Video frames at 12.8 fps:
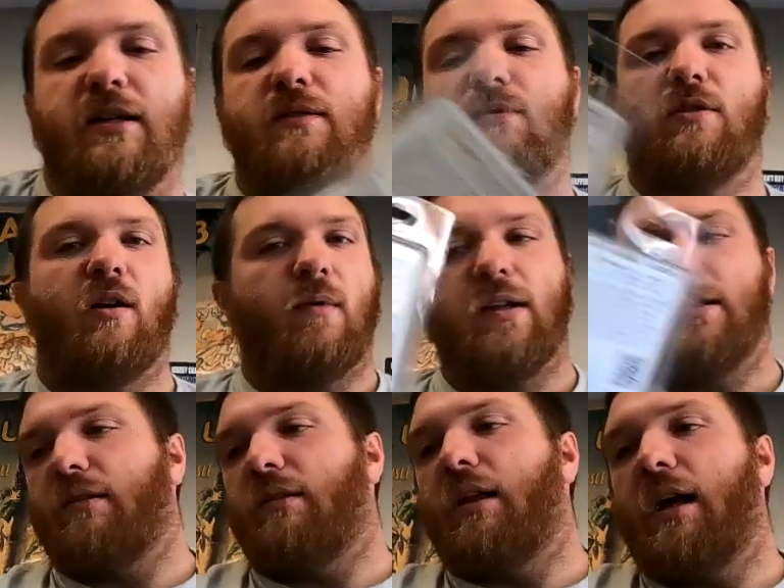He's been talking about these
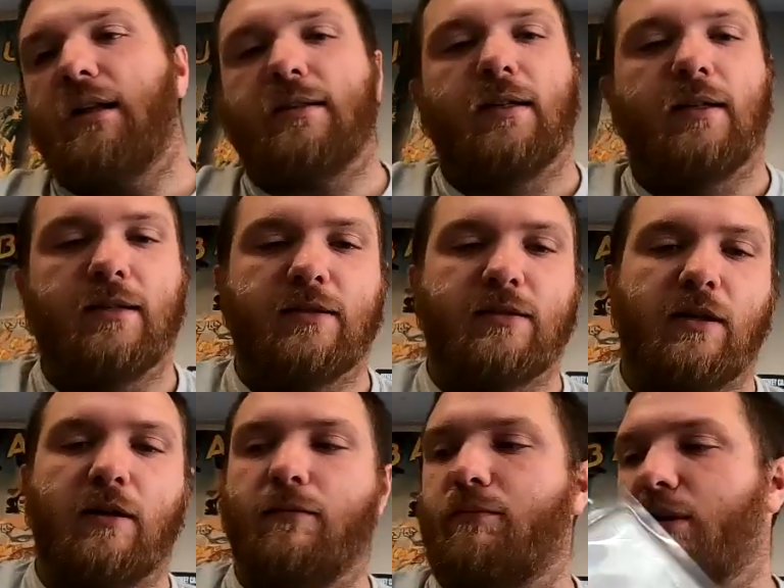a lot,
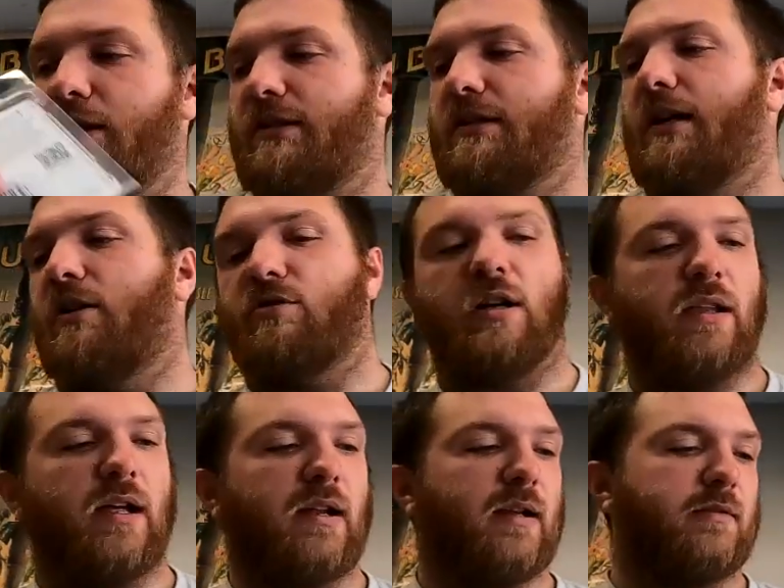so pretty excited to try
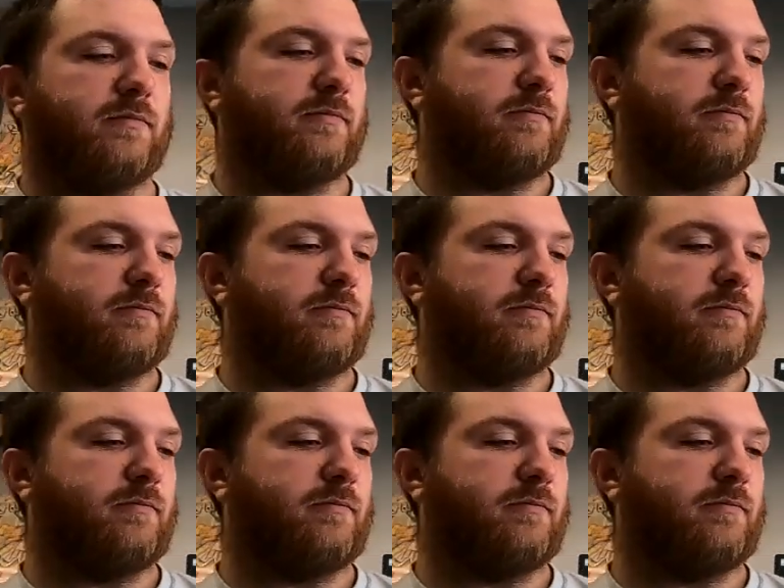that out.